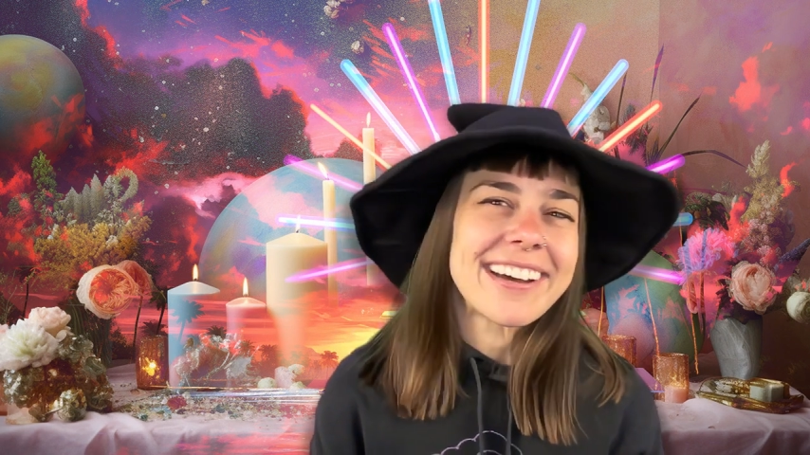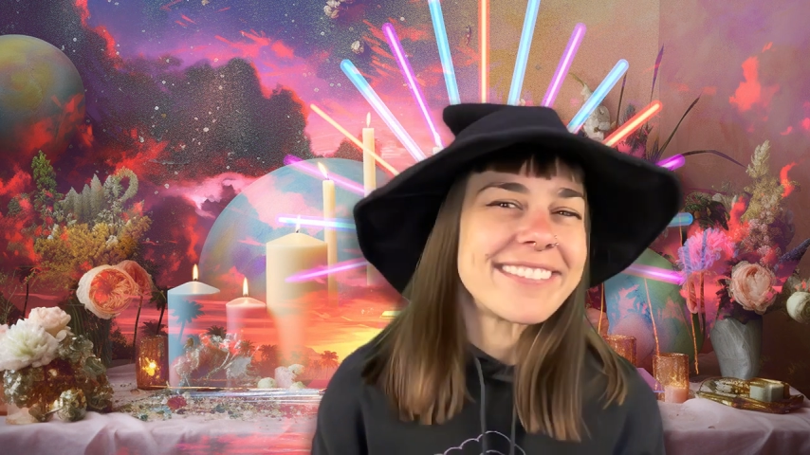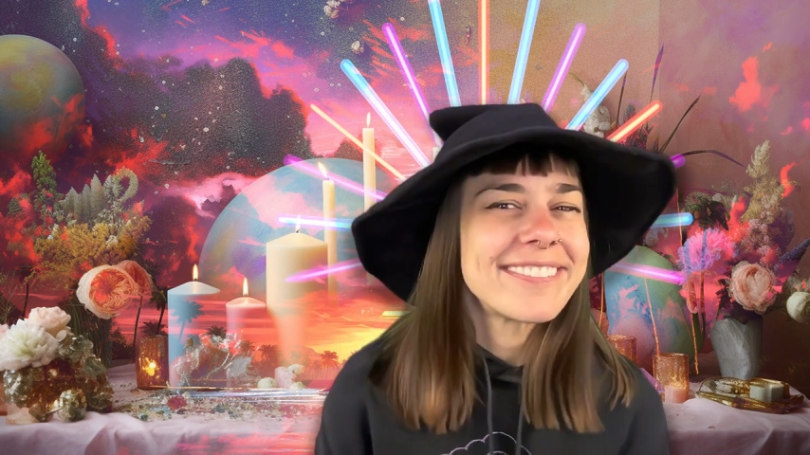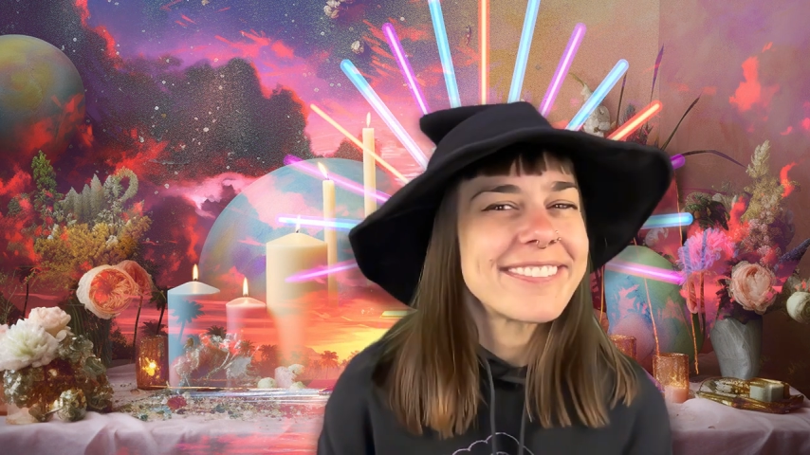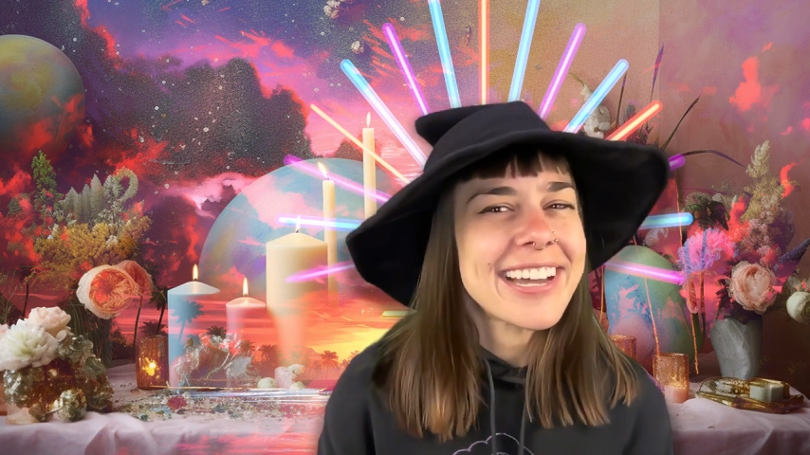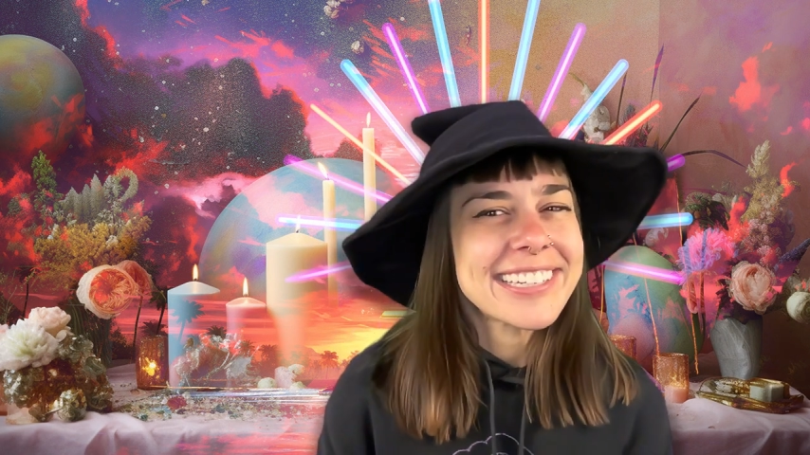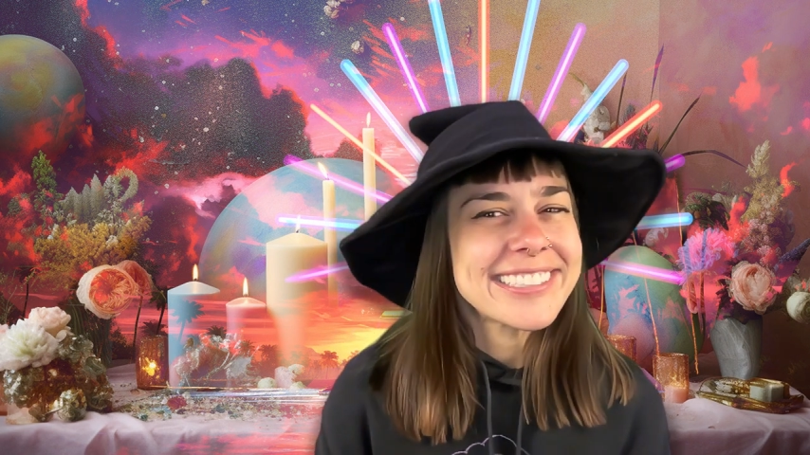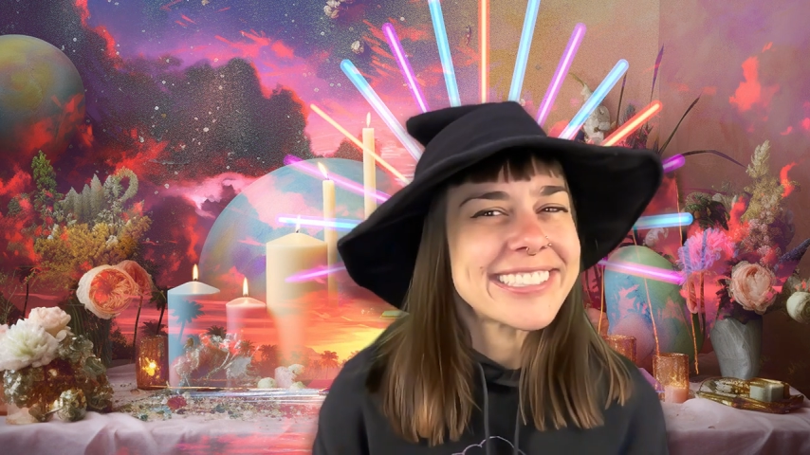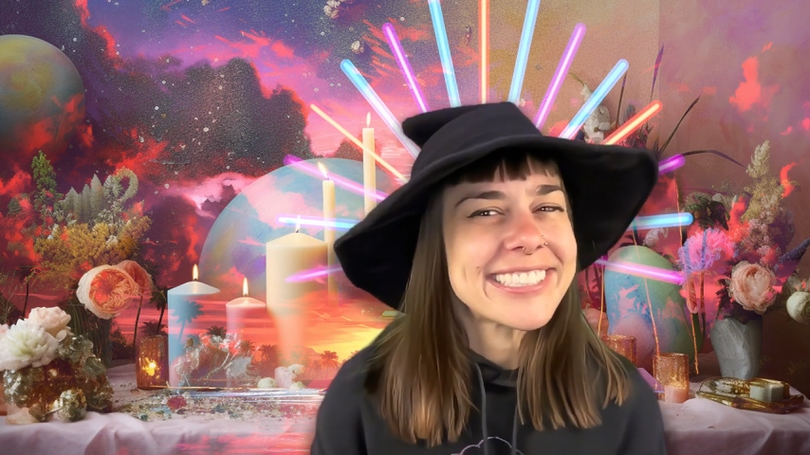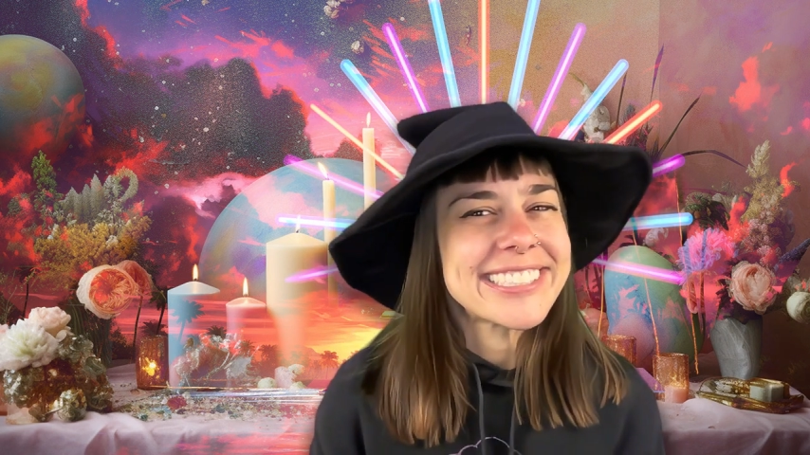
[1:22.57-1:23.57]

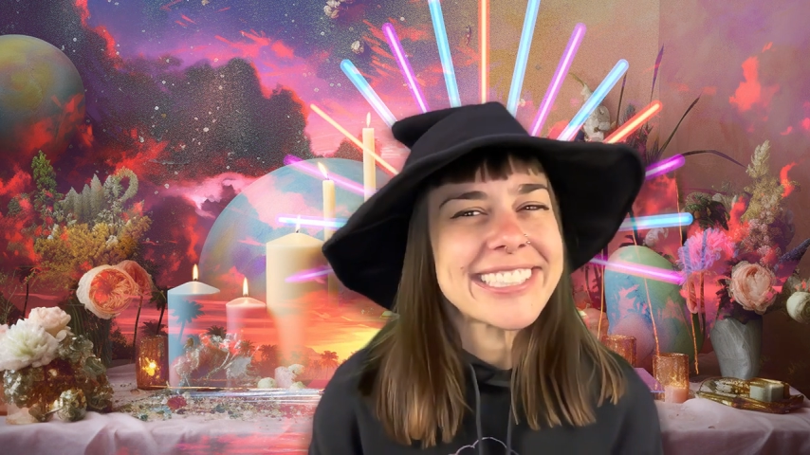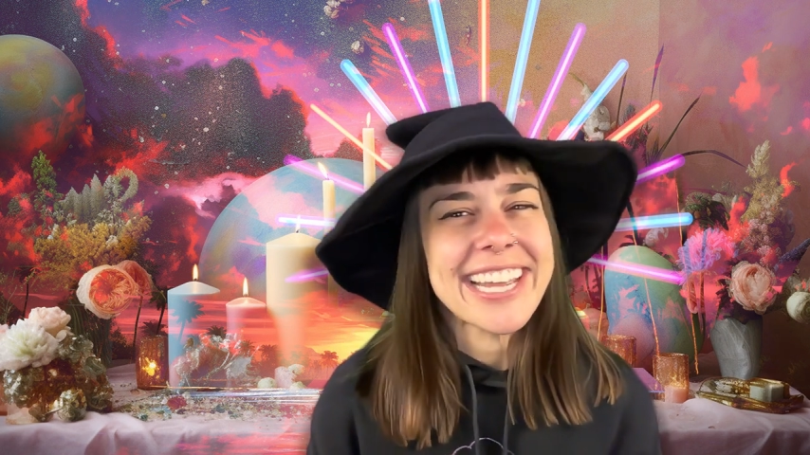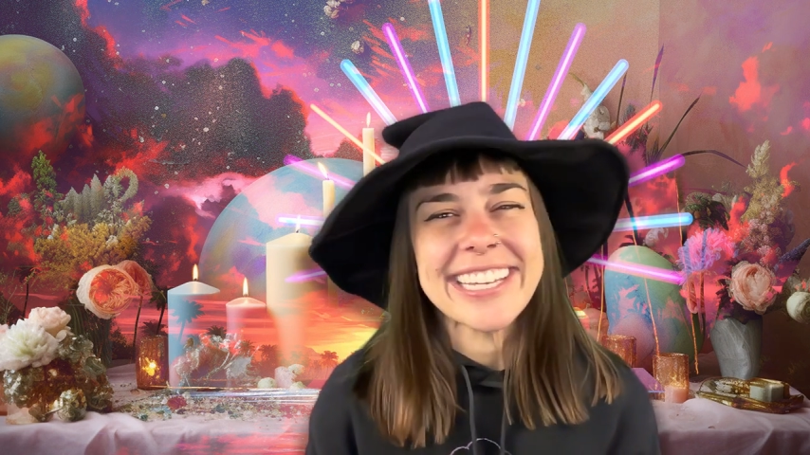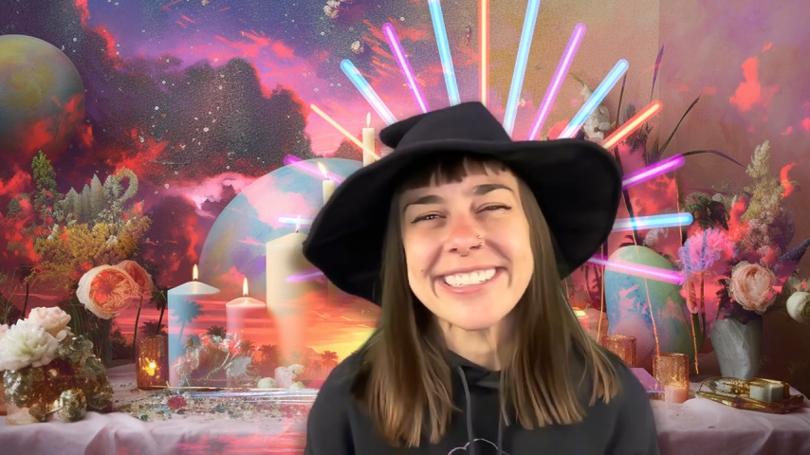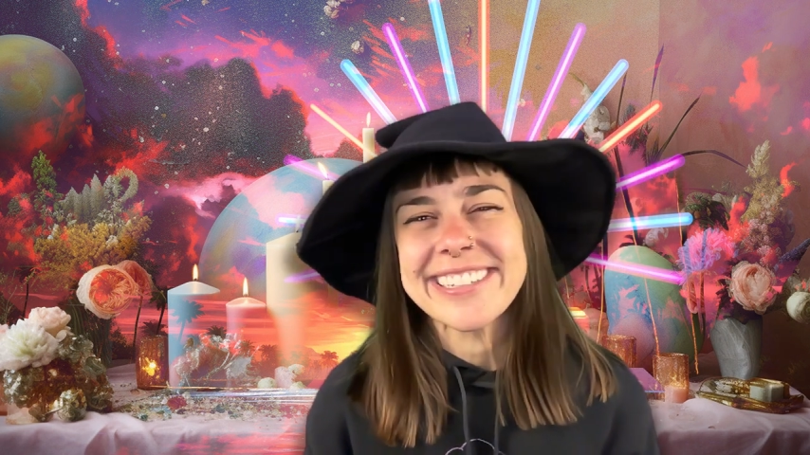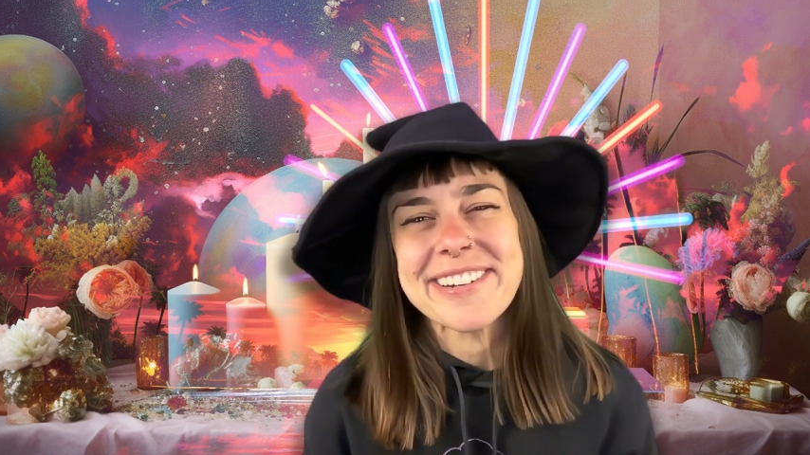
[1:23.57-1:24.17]
affection and